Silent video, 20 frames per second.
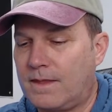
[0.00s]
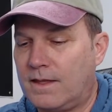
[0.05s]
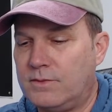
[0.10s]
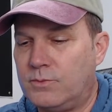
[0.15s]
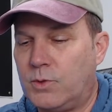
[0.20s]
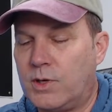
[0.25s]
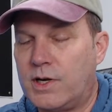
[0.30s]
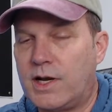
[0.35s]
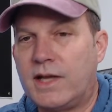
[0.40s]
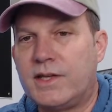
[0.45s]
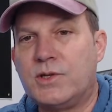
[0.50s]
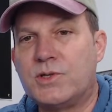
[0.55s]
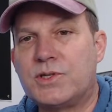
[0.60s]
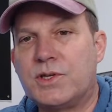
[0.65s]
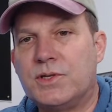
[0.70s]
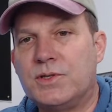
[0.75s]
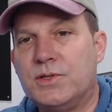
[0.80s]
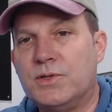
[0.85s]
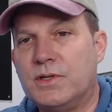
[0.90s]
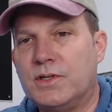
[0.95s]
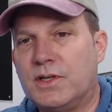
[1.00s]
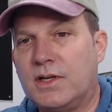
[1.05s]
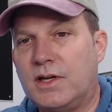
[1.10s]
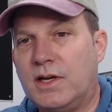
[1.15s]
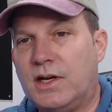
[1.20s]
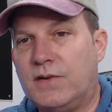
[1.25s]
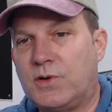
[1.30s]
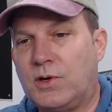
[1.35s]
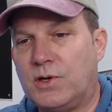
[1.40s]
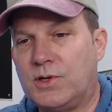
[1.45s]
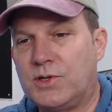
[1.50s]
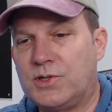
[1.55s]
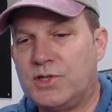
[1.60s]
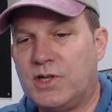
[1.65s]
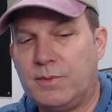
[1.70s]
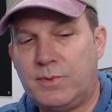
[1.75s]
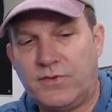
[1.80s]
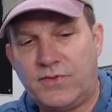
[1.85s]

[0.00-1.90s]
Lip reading: What I used to do in the golf cart shop,